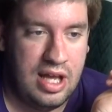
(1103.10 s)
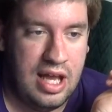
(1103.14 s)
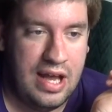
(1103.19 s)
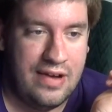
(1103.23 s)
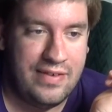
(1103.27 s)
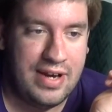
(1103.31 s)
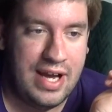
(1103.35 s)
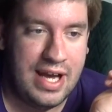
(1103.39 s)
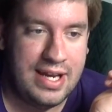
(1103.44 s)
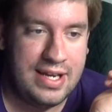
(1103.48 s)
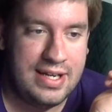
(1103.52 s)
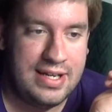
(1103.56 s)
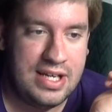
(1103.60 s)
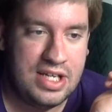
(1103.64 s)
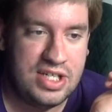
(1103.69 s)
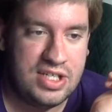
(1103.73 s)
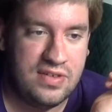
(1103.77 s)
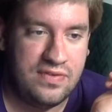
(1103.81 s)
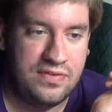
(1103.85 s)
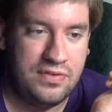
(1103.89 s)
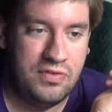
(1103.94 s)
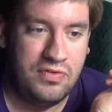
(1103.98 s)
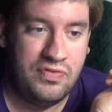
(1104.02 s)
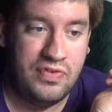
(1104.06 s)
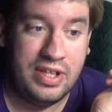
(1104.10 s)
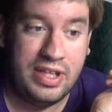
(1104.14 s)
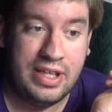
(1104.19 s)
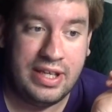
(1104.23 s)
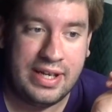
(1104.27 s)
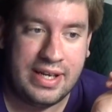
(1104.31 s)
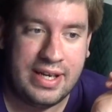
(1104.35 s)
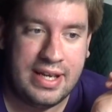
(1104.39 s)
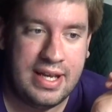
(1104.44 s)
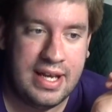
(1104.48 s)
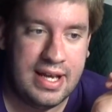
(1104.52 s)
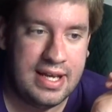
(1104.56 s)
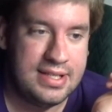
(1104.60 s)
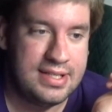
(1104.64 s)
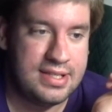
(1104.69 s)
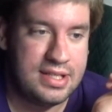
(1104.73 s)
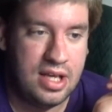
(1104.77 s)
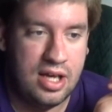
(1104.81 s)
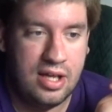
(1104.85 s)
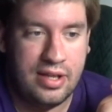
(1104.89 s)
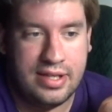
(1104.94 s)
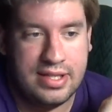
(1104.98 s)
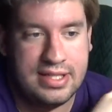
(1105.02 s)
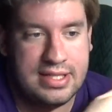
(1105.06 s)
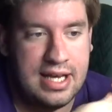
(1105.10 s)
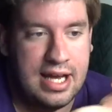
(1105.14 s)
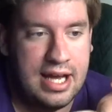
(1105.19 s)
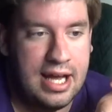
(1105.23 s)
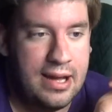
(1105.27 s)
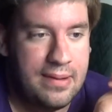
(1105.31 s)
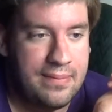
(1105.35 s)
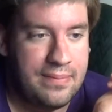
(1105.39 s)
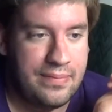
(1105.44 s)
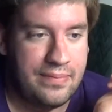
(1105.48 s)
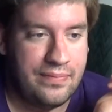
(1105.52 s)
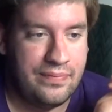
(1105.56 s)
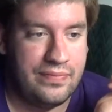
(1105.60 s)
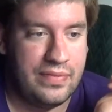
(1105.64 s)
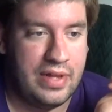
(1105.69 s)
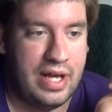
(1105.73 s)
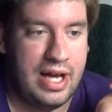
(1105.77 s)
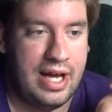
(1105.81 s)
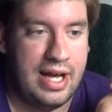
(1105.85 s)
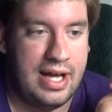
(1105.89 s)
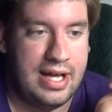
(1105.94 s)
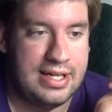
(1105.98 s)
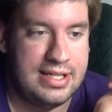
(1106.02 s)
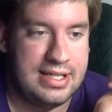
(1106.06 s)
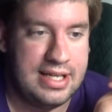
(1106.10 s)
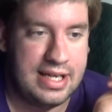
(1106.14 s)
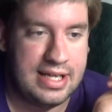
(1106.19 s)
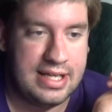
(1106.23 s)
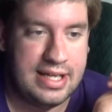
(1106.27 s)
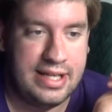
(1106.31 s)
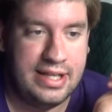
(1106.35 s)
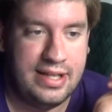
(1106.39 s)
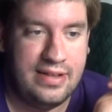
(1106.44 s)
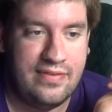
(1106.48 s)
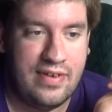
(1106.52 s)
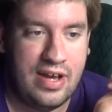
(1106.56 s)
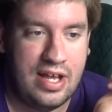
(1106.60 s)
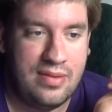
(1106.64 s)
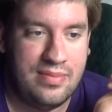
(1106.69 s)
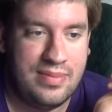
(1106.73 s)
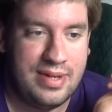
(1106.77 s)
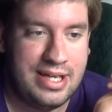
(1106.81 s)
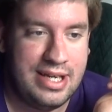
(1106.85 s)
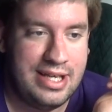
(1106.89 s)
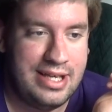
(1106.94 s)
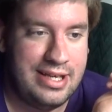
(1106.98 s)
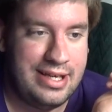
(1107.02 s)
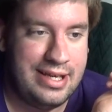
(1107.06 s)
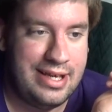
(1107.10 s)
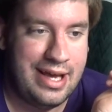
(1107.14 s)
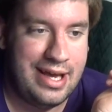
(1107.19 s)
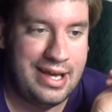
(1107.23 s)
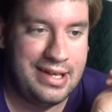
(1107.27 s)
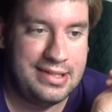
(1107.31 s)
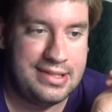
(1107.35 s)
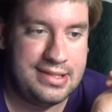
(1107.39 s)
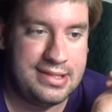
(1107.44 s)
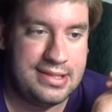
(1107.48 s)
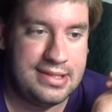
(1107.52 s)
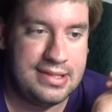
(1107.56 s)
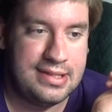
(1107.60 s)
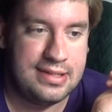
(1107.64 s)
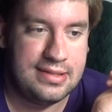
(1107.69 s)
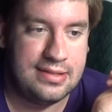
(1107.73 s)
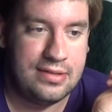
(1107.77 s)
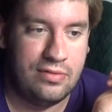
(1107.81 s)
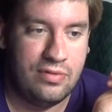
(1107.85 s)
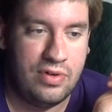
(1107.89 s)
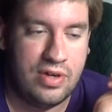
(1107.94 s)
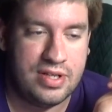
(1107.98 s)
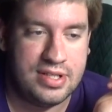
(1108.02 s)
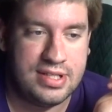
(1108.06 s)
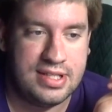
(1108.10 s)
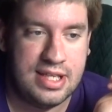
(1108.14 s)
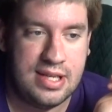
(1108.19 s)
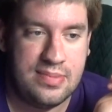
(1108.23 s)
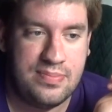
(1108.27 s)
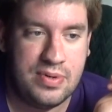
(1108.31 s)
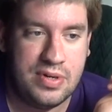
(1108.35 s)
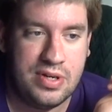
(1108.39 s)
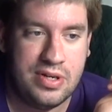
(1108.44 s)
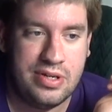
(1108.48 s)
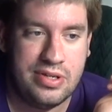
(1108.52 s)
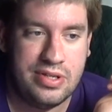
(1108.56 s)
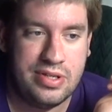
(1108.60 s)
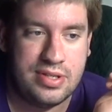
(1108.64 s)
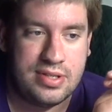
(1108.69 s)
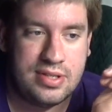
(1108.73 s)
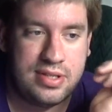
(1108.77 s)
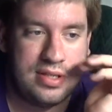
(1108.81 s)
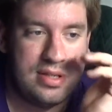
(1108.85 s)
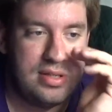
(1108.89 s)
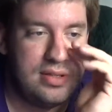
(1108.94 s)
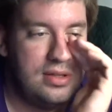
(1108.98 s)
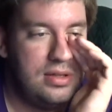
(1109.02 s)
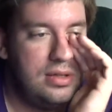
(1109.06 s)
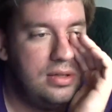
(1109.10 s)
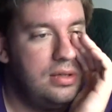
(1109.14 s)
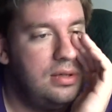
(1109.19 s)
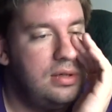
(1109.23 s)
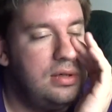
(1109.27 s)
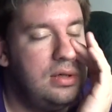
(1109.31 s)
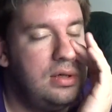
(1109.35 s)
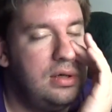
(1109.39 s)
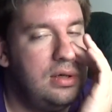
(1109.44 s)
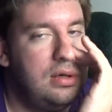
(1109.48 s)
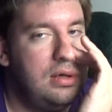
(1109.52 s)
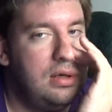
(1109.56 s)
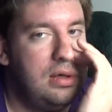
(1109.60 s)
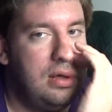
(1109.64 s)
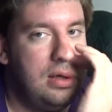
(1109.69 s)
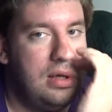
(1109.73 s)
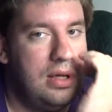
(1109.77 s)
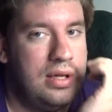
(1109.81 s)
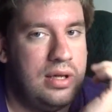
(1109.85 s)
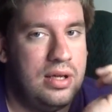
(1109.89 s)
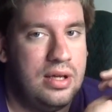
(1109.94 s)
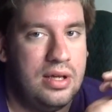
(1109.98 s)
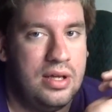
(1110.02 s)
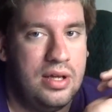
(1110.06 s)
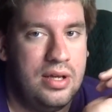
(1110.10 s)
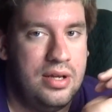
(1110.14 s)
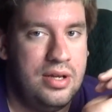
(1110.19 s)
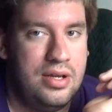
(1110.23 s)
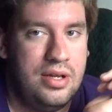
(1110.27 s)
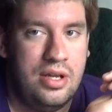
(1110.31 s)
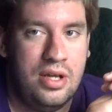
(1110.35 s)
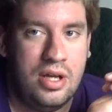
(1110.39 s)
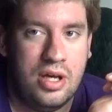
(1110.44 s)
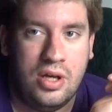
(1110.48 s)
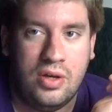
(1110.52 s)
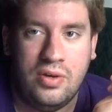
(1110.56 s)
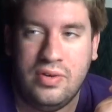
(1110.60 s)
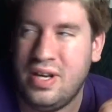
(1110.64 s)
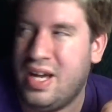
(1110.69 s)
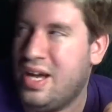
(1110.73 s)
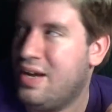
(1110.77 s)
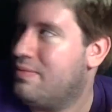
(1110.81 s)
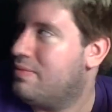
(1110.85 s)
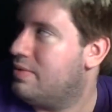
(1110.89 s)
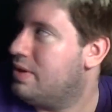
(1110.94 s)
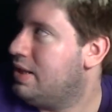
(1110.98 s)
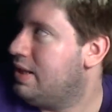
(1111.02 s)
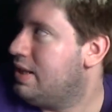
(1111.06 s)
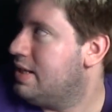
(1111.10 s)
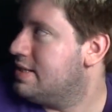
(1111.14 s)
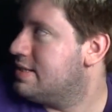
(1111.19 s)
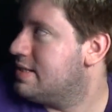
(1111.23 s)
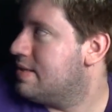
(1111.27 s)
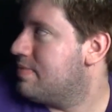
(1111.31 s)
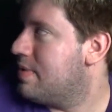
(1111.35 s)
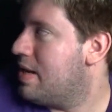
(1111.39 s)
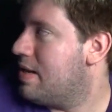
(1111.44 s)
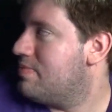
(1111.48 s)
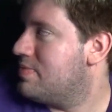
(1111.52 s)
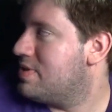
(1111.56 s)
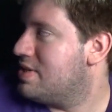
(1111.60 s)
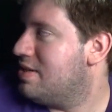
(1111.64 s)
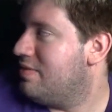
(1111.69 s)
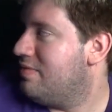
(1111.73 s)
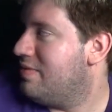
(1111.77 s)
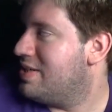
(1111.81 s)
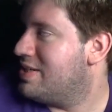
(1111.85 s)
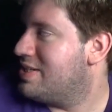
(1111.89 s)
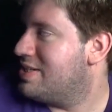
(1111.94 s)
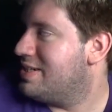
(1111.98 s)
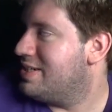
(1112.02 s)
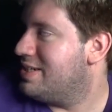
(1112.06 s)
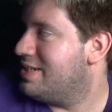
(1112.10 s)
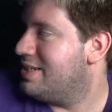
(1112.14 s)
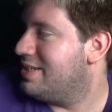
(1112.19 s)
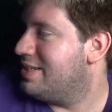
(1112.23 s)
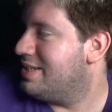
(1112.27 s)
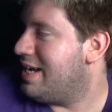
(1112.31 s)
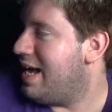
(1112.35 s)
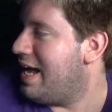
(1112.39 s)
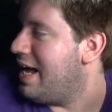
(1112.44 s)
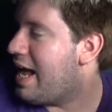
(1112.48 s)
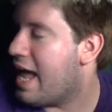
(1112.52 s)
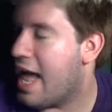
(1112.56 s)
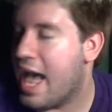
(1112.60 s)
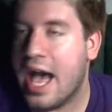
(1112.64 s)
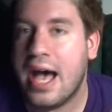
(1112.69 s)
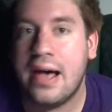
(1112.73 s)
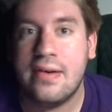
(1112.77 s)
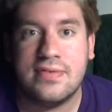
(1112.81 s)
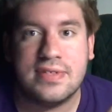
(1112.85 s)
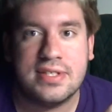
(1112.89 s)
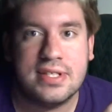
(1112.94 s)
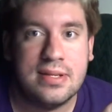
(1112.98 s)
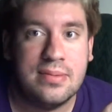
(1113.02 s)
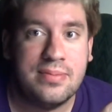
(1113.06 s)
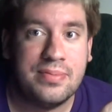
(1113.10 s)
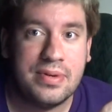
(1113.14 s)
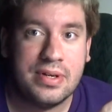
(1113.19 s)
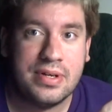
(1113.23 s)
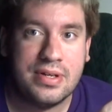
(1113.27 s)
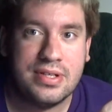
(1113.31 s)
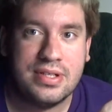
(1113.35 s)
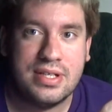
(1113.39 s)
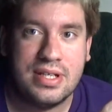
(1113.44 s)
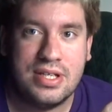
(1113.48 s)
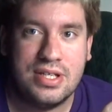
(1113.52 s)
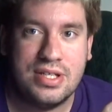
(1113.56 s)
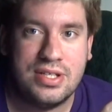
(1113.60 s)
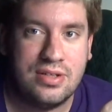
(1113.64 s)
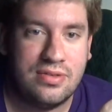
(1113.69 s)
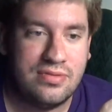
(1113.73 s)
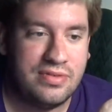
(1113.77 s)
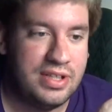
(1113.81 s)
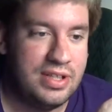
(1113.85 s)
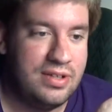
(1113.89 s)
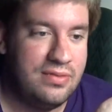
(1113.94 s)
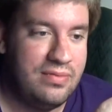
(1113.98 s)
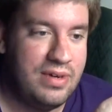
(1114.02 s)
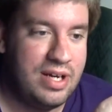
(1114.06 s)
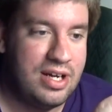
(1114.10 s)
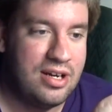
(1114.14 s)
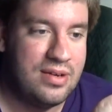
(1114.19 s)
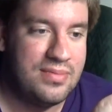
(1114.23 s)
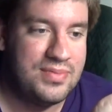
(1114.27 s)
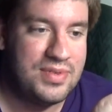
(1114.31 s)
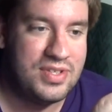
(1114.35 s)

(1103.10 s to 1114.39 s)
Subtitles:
Ever had a deja vu feeling? Yes, all the time. Take a daily vitamin? Yes. Wear slippers? No, not really. Sometimes in the winter, I have slippers. I just don't really wear them.